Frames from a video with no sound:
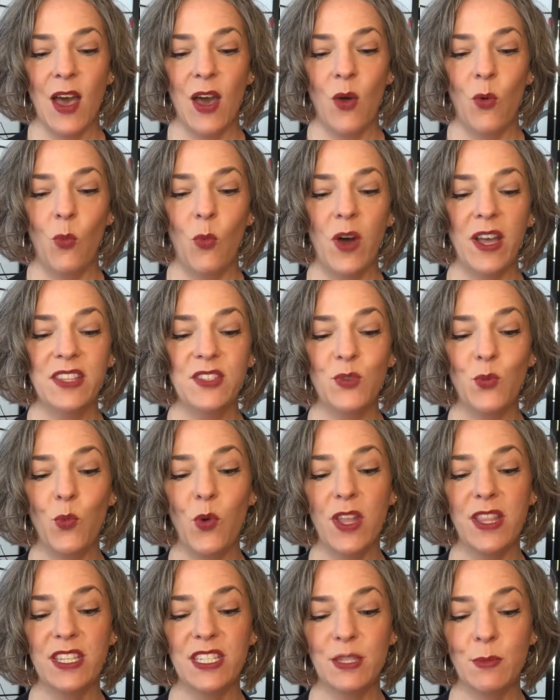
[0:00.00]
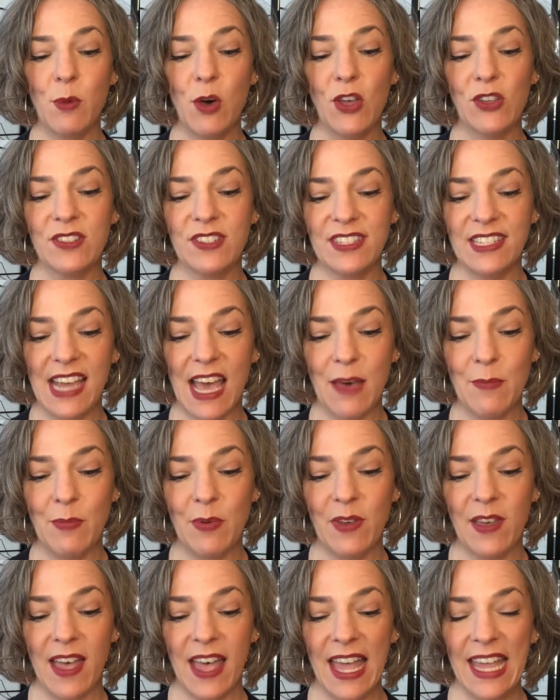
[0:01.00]
What's one small step
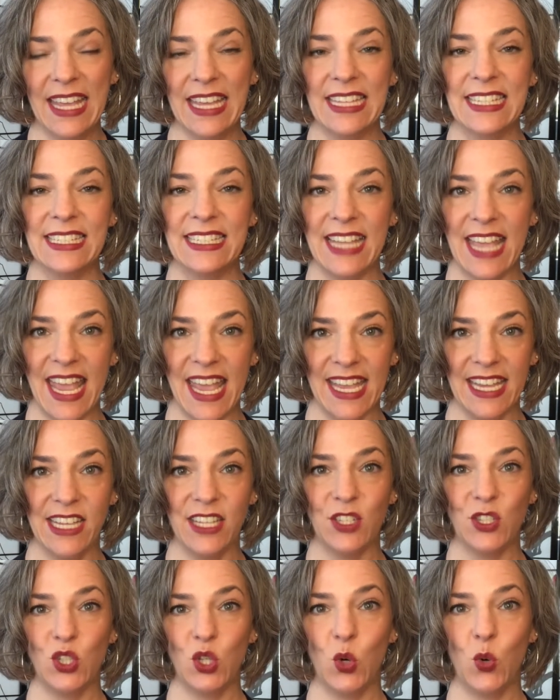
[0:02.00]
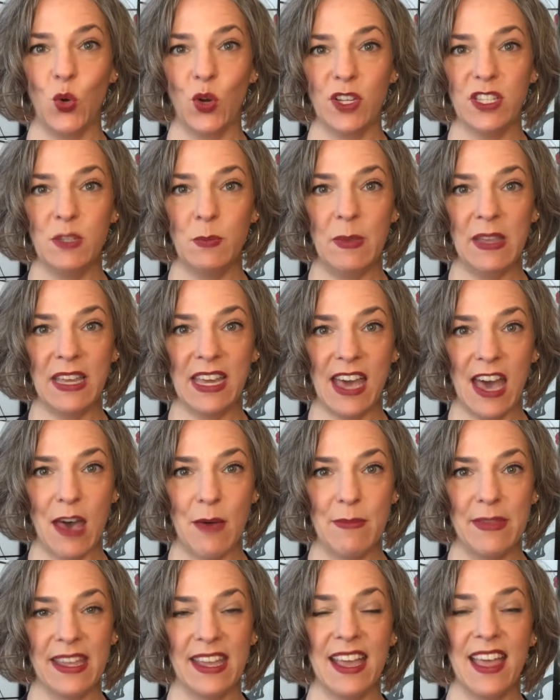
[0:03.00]
I can take towards
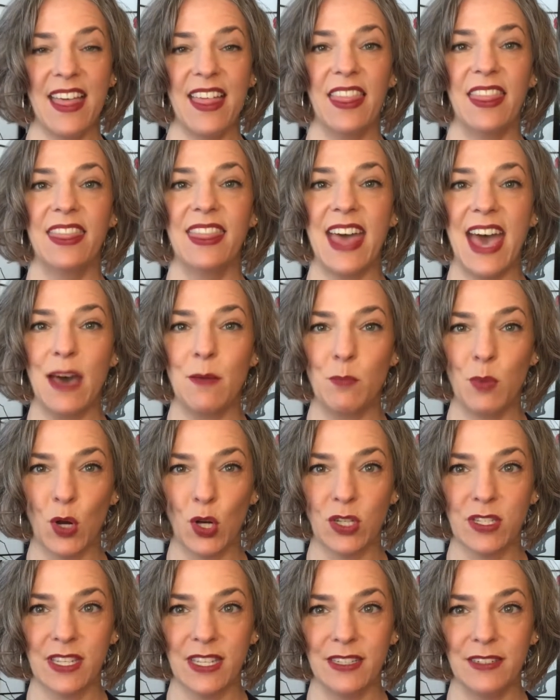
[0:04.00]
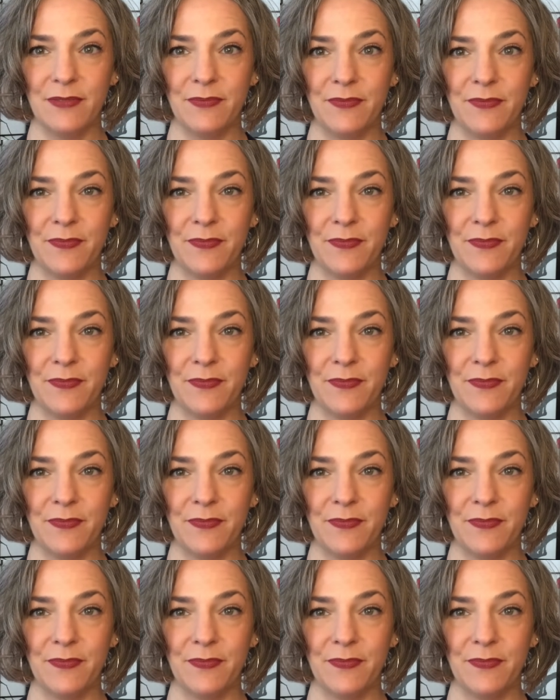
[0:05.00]
becoming that person?